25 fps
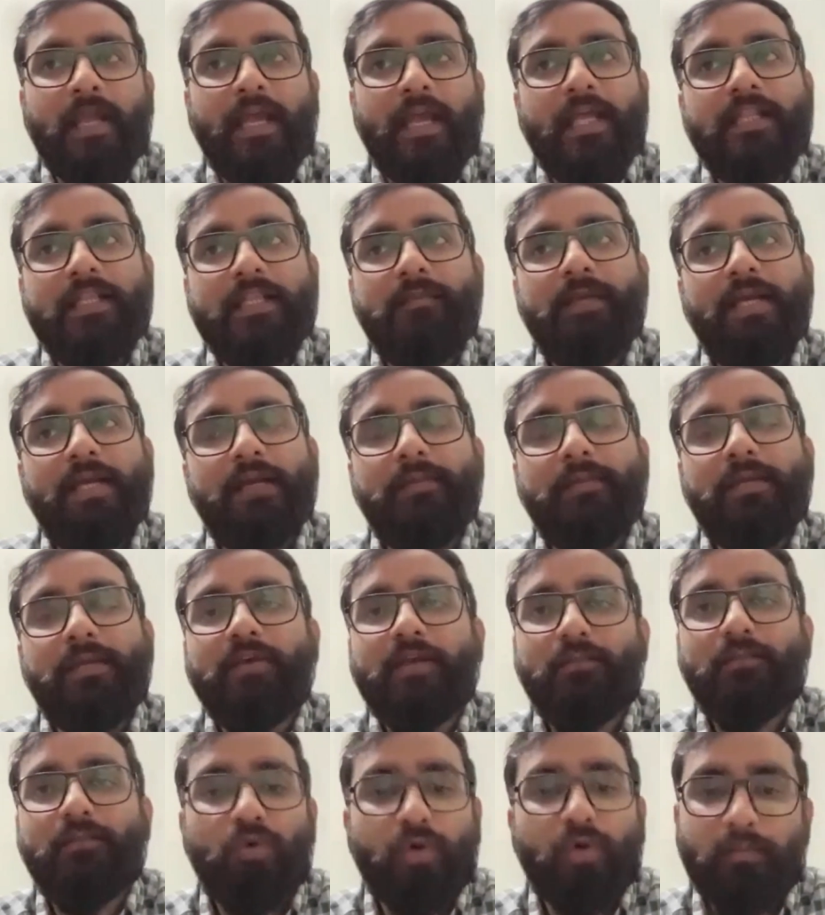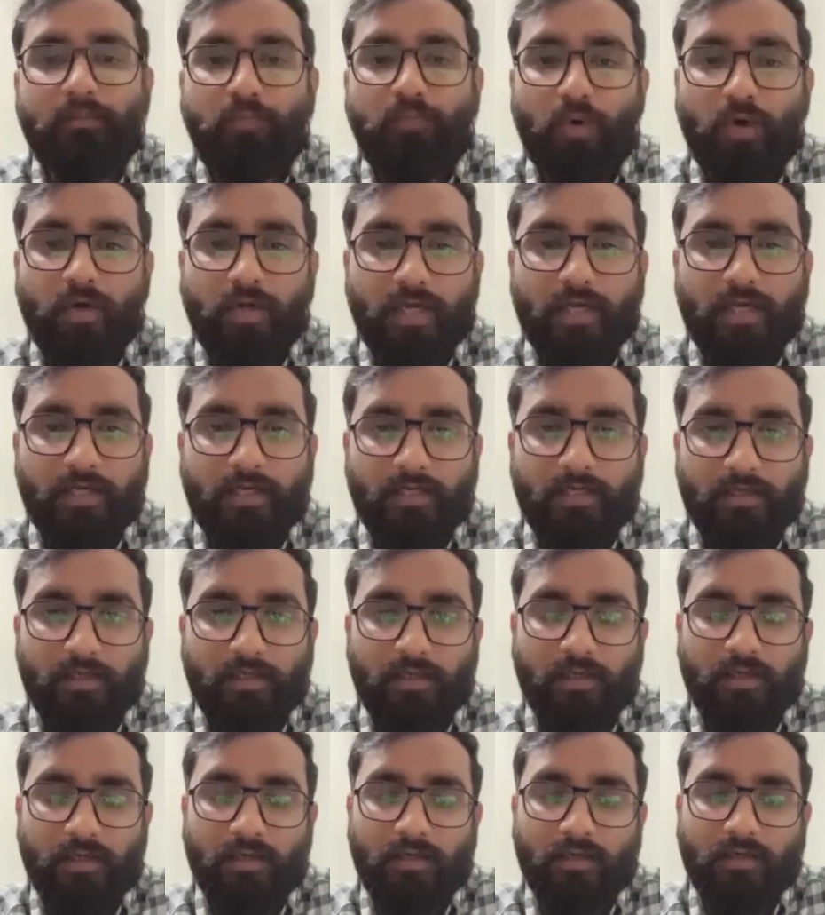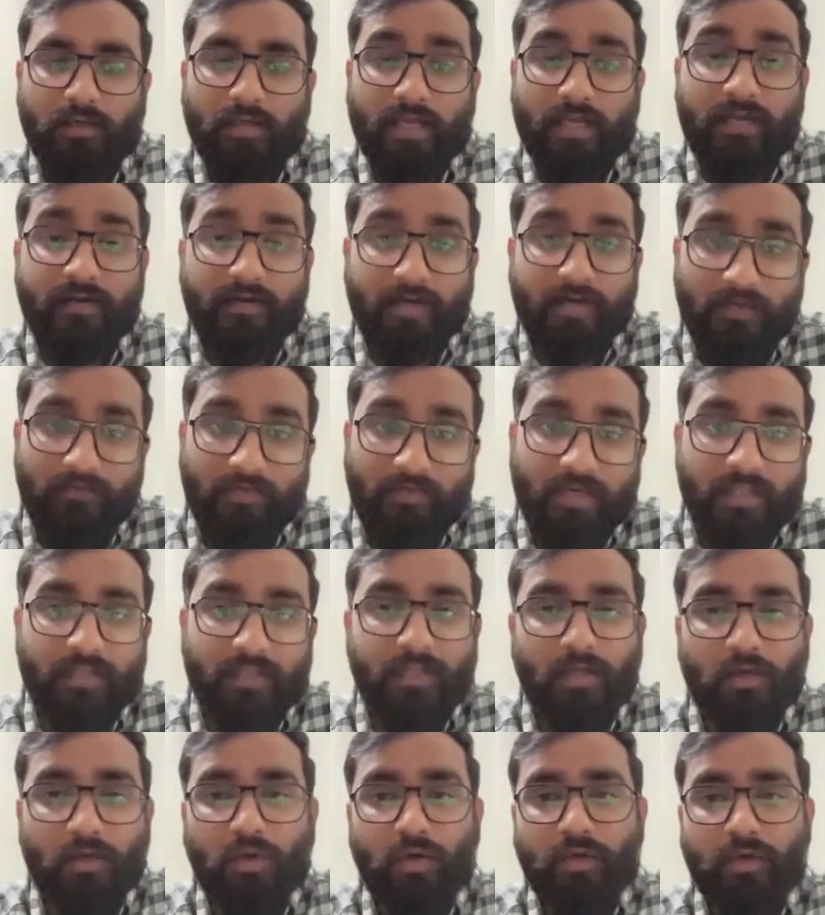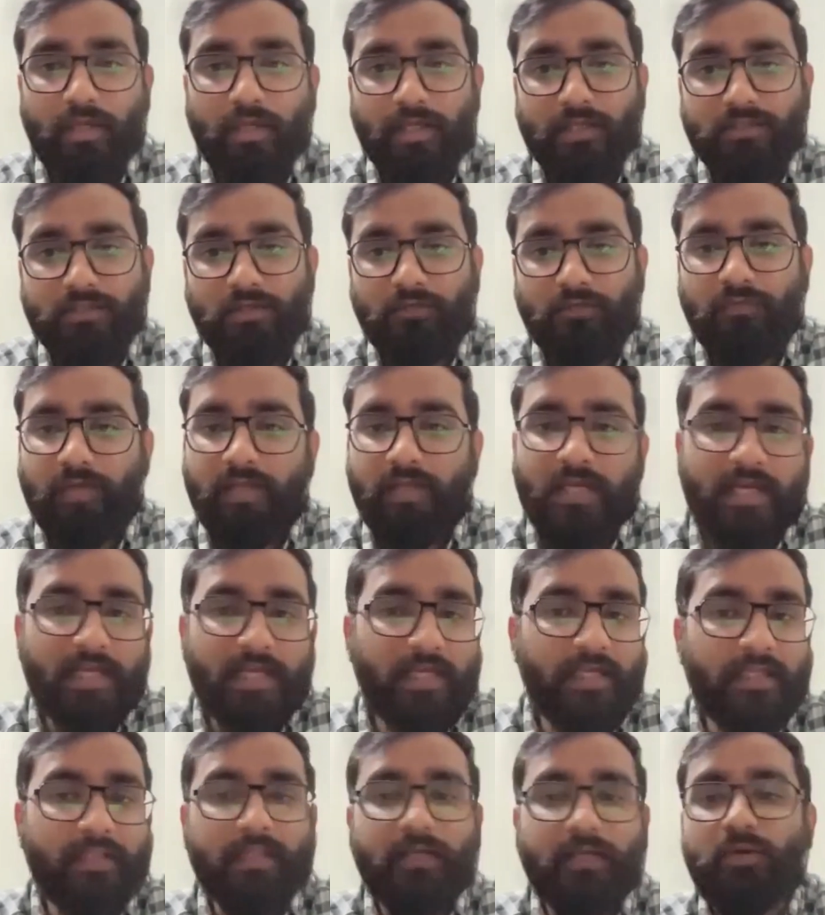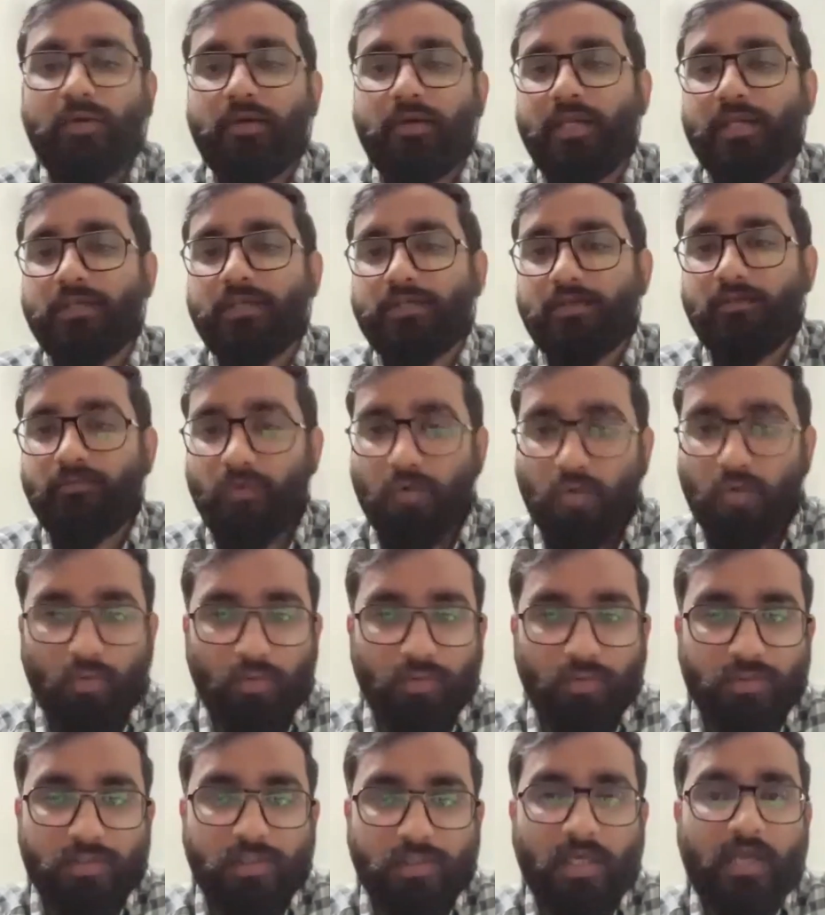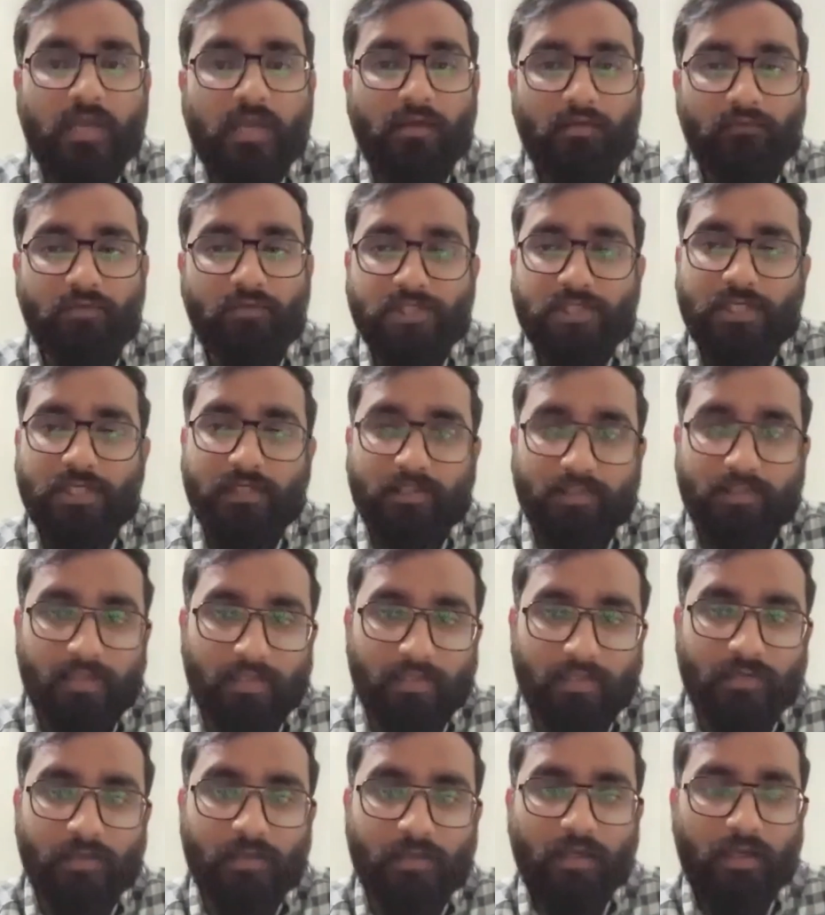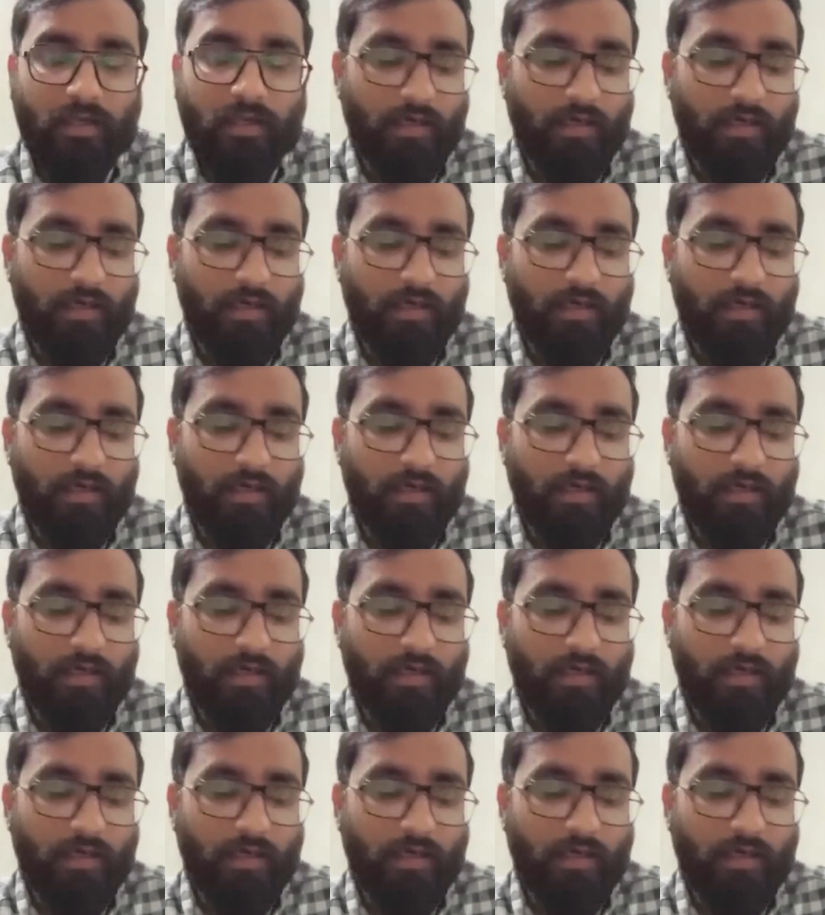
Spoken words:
and they become even more important and relevant in the context of AI and the context of drones which are there.